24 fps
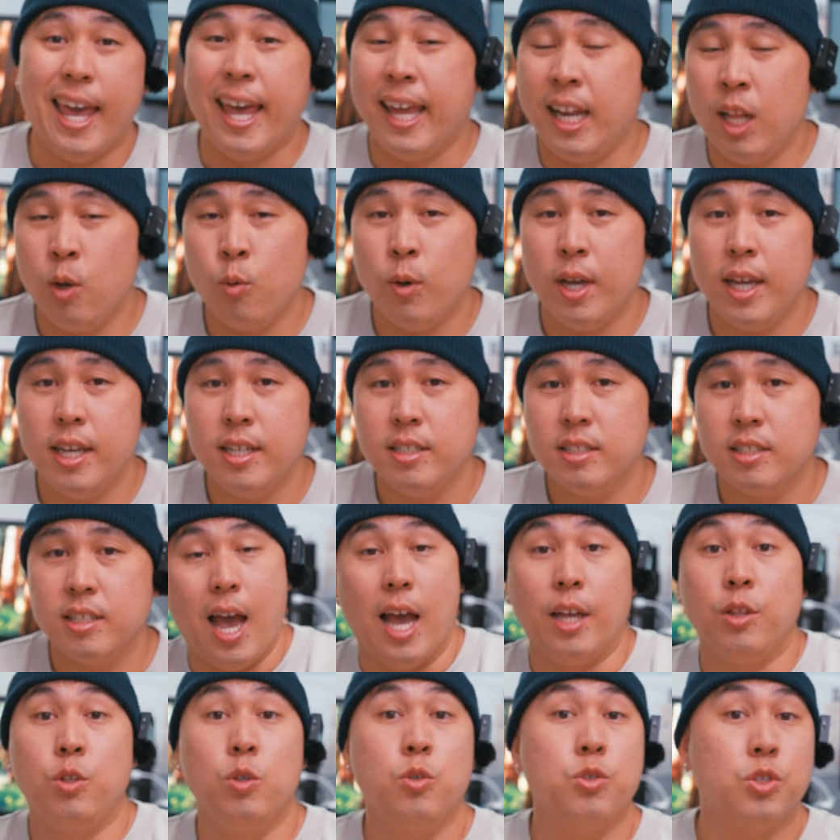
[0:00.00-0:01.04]
anyways.
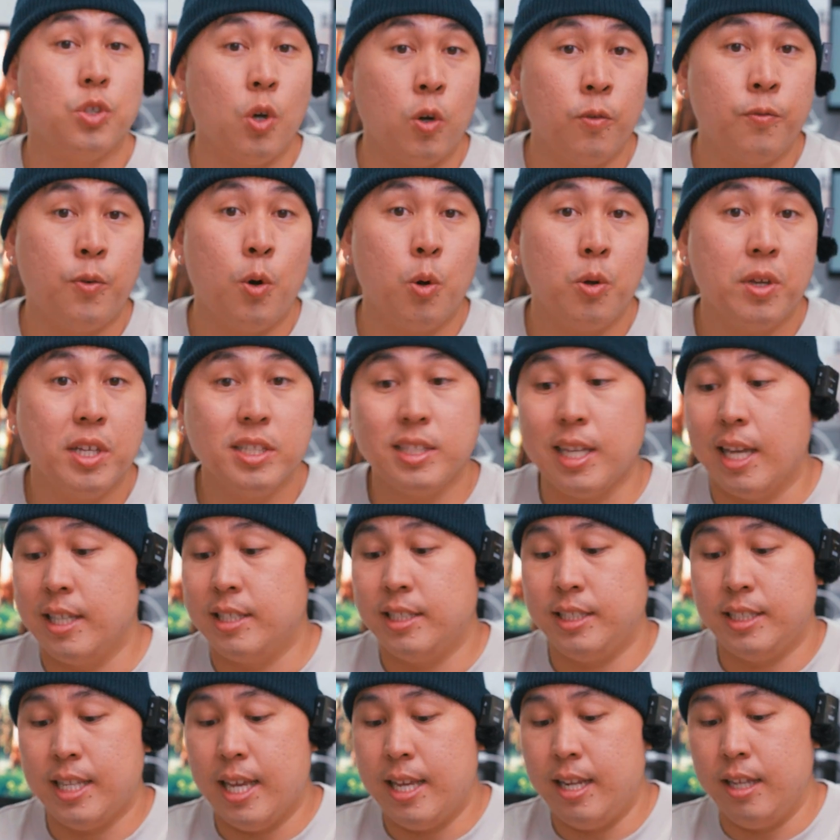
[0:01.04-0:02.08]
I do zone focus. I
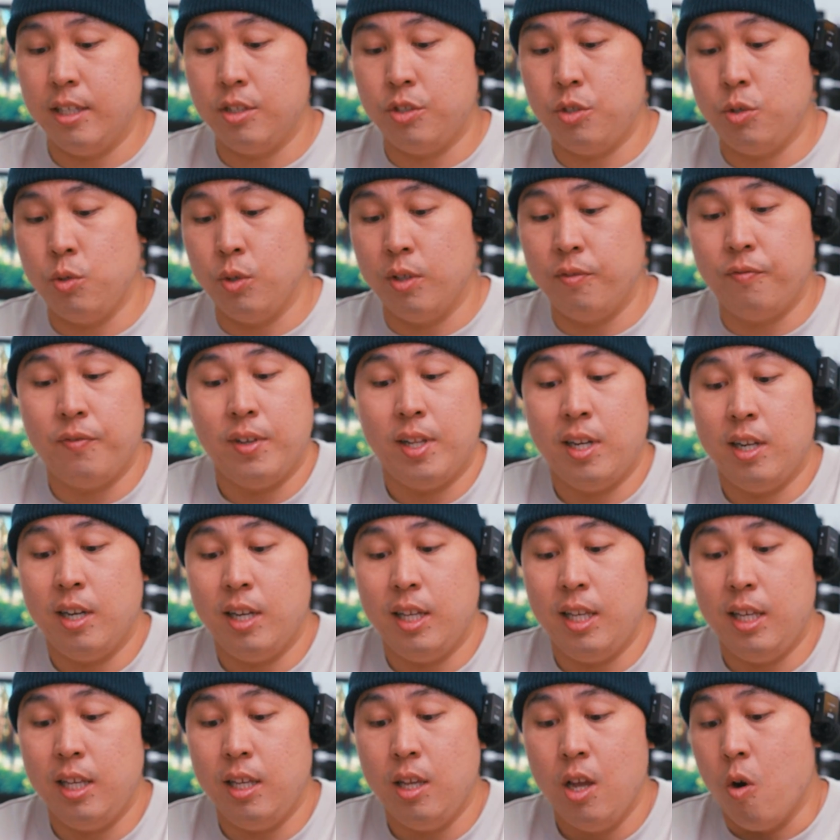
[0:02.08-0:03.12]
set it to
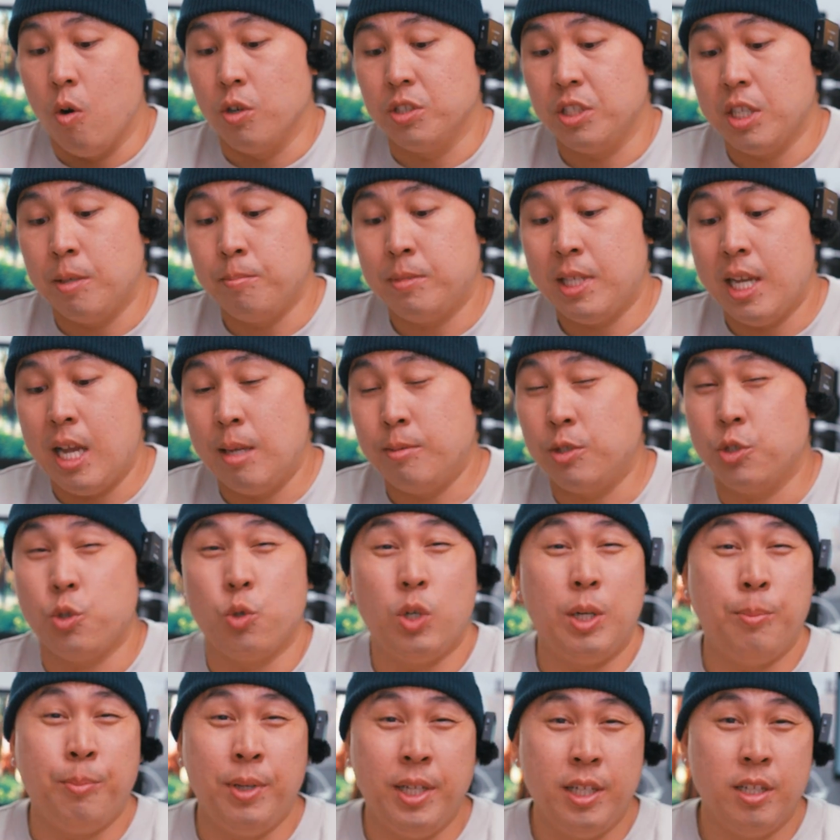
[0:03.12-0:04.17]
infinity or sometimes
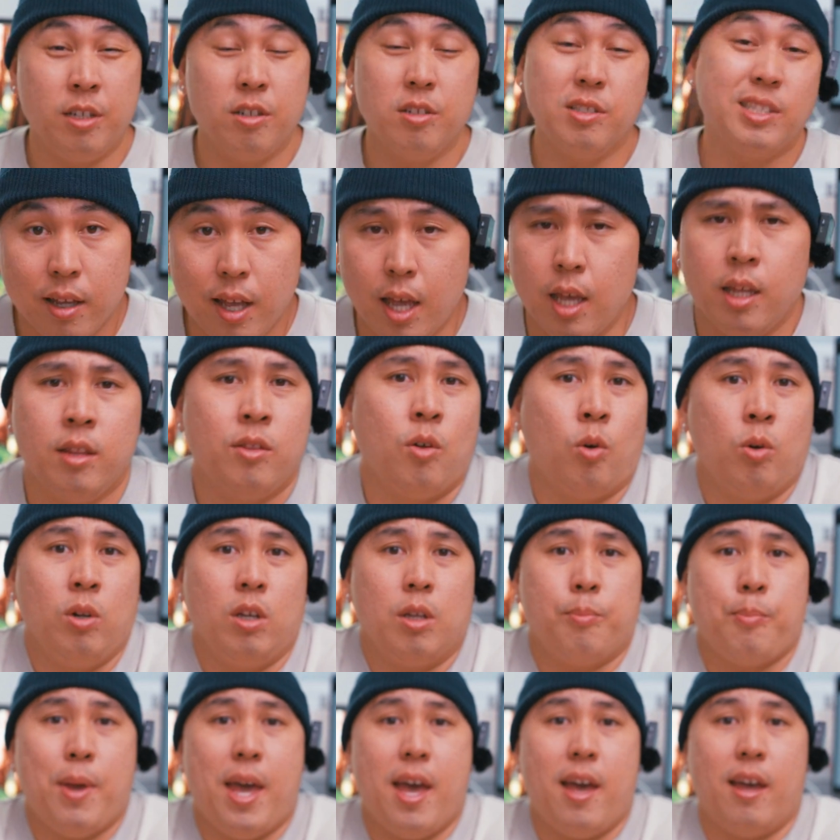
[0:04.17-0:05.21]
3 meters and don't
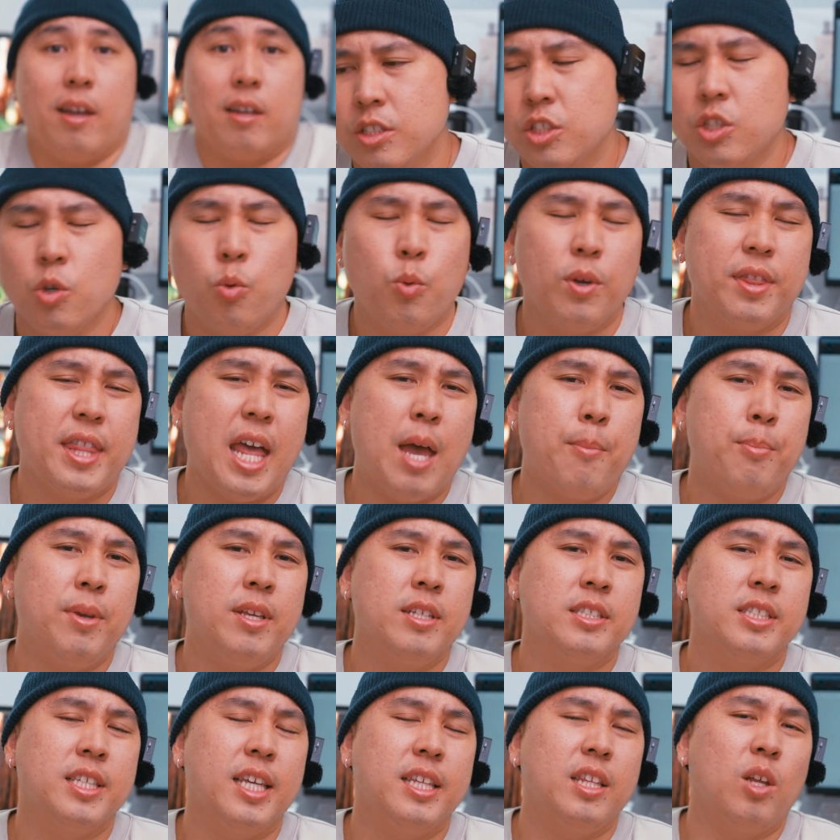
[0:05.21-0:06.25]
look back. So with that being
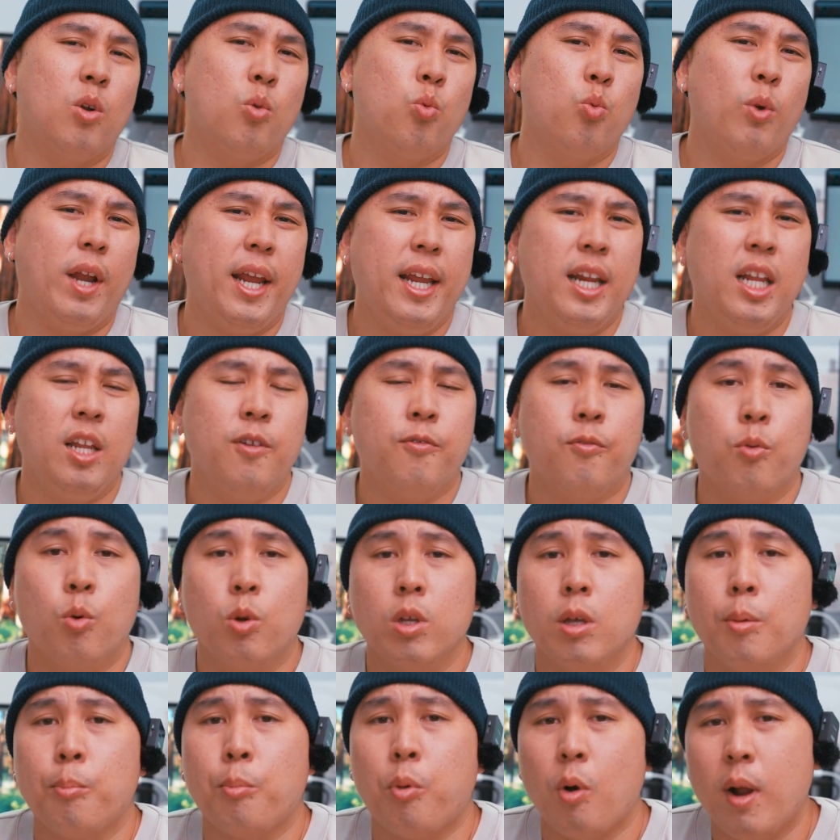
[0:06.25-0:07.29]
said, the rating for
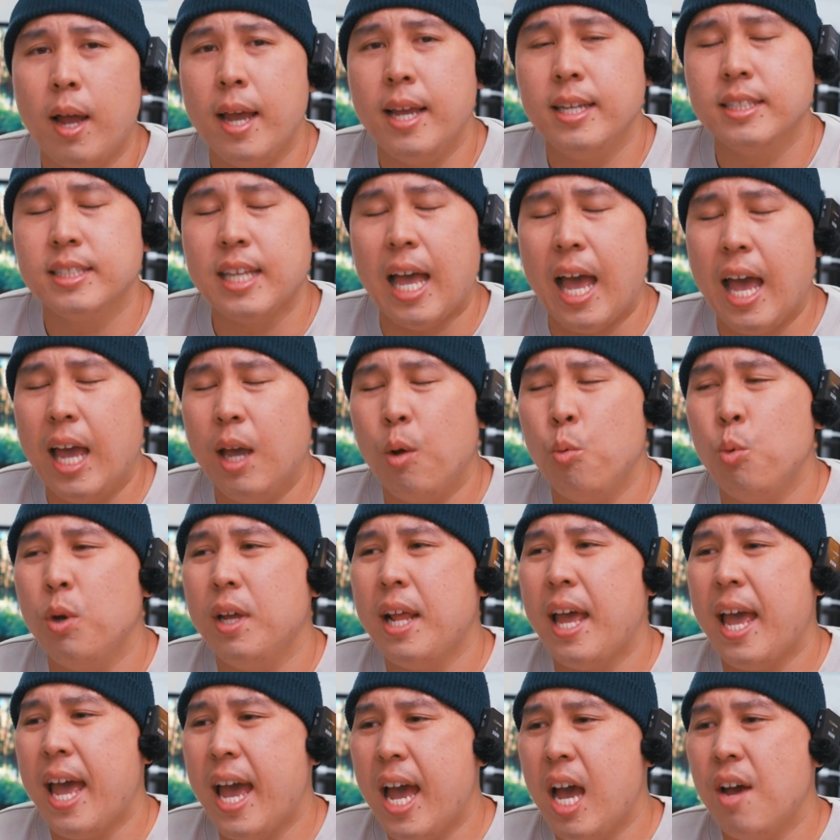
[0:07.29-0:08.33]
the price, I
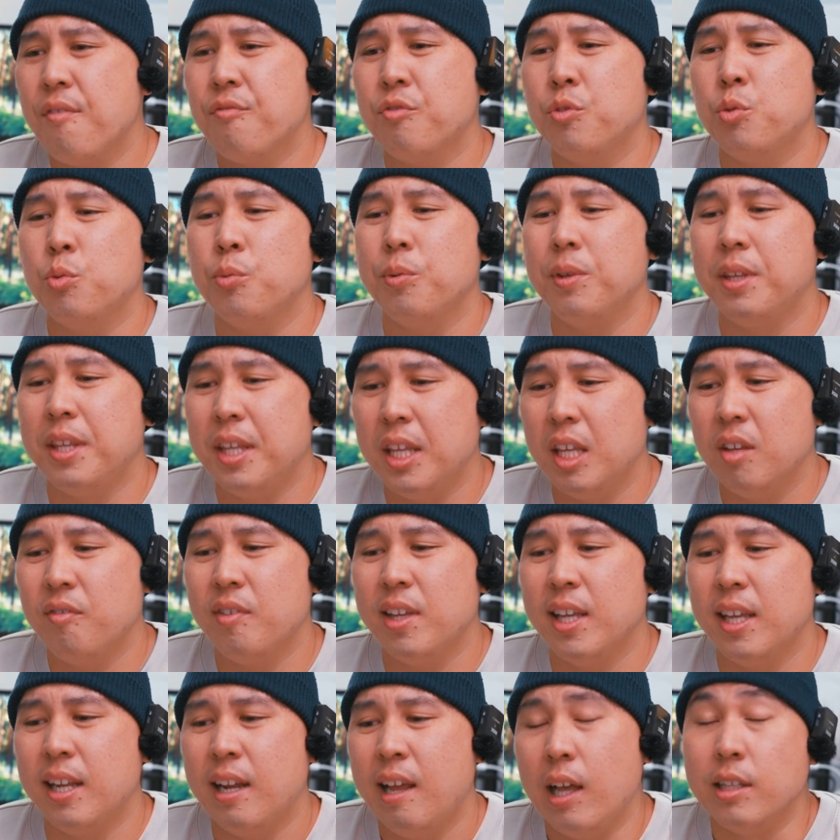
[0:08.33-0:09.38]
would have to give
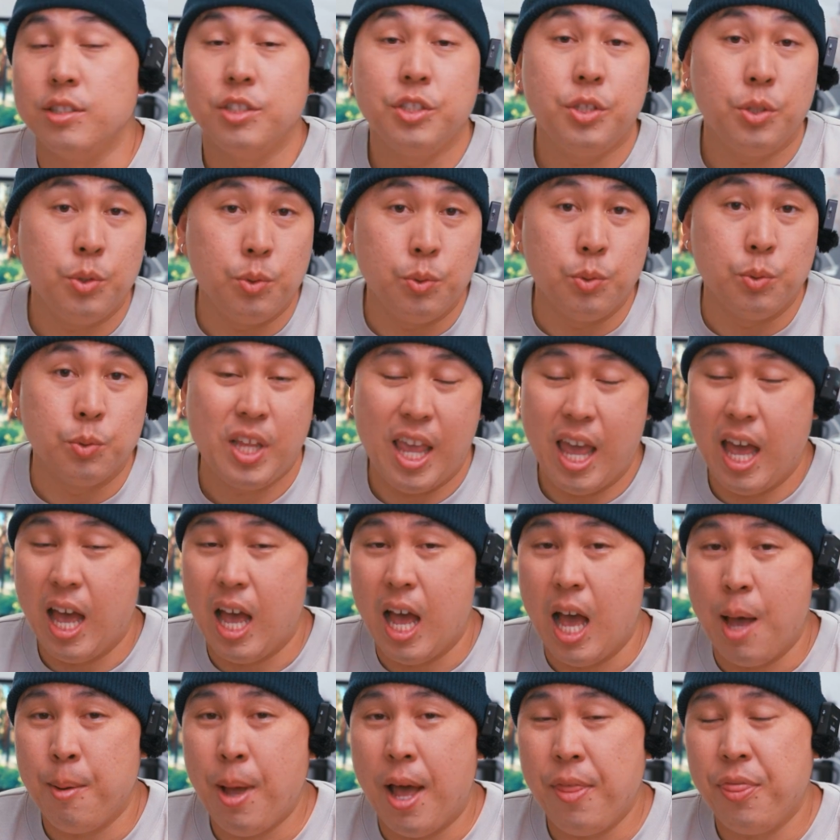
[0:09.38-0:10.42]
it a 2.
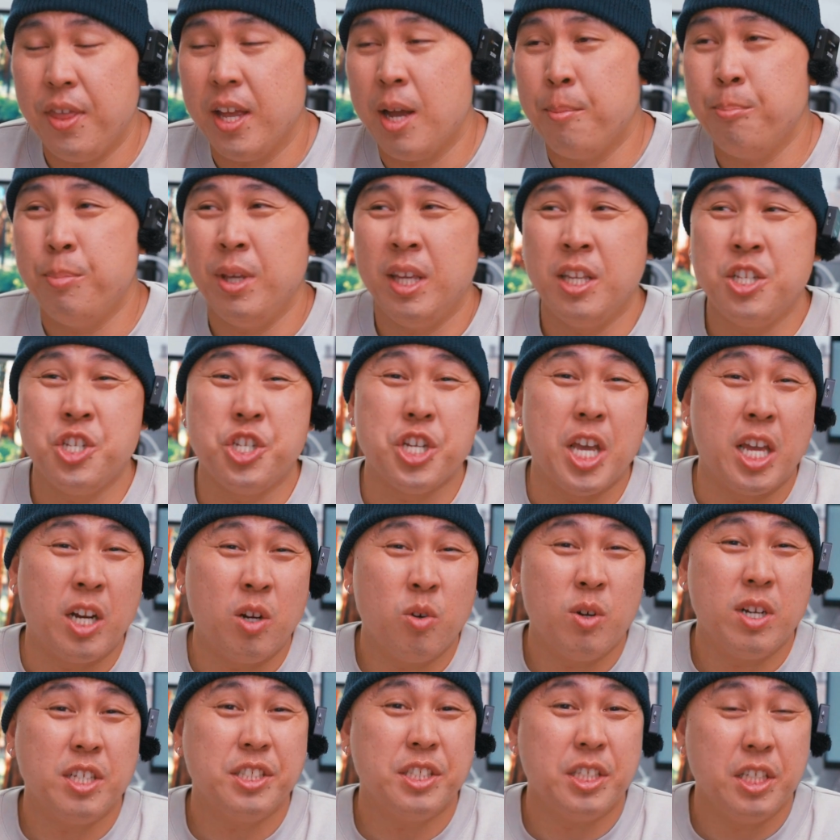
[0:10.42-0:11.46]
Yeah, I think I'm being
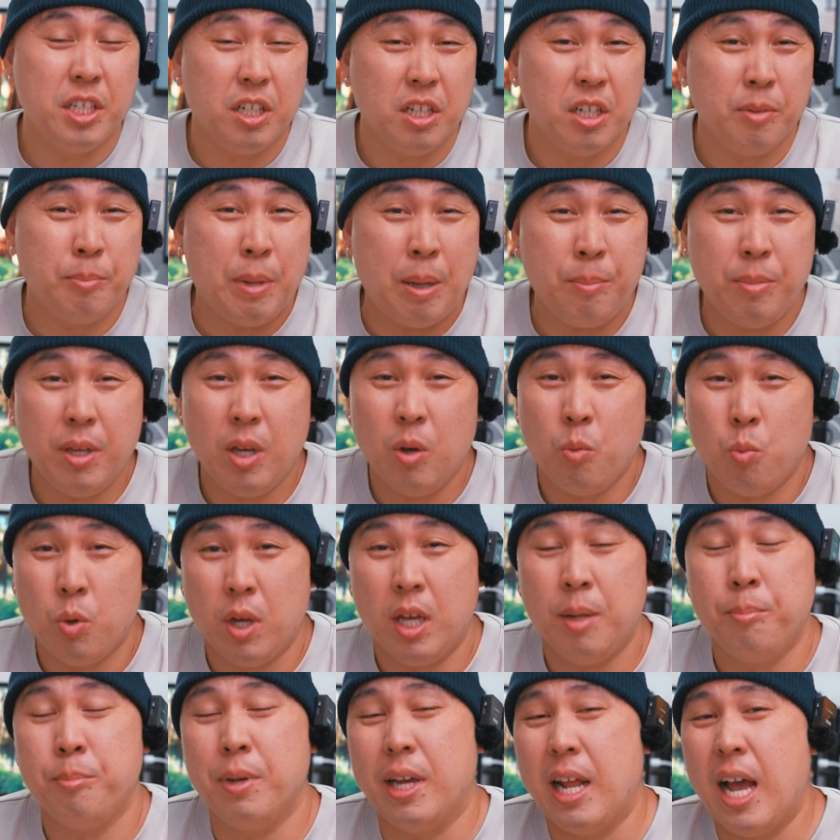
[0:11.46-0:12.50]
generous here, maybe a
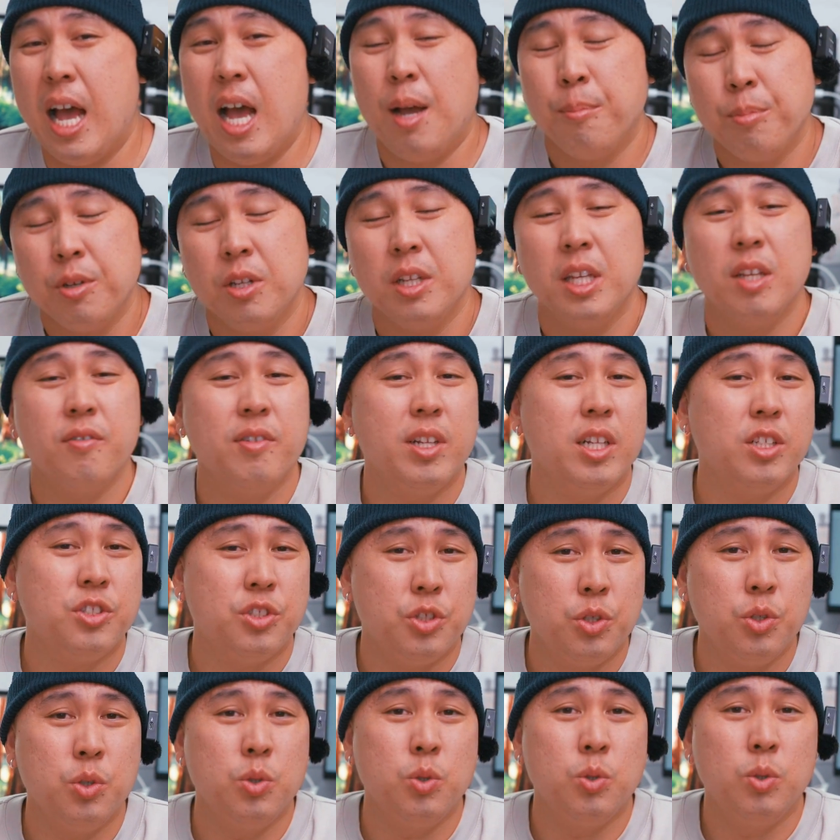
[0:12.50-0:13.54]
1, but I'm gonna give it a
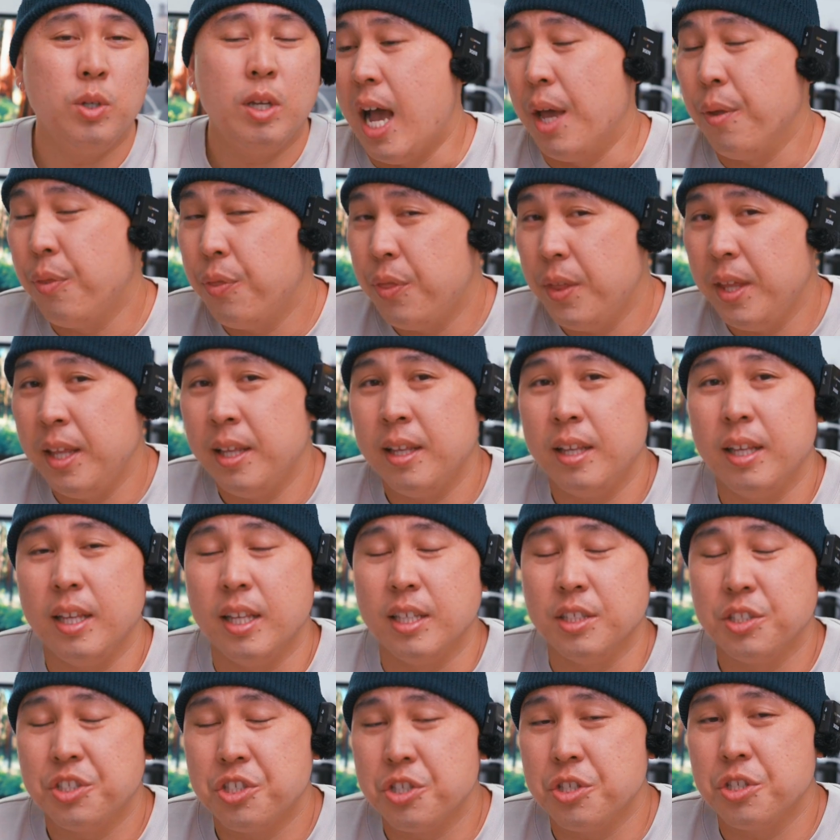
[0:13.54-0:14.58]
2. I think
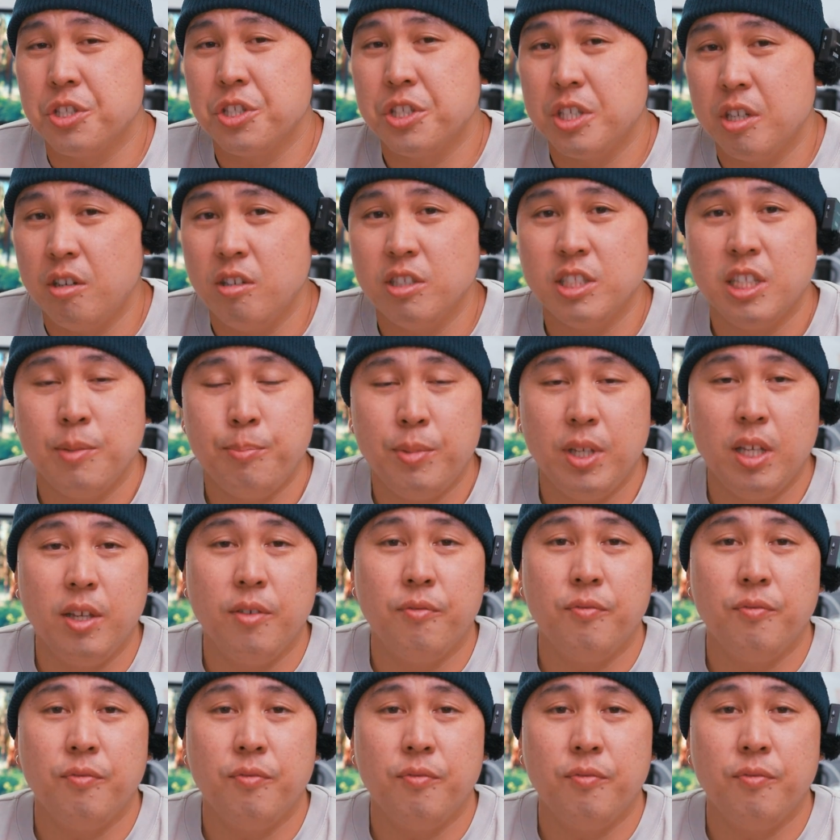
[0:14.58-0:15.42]
it should seriously be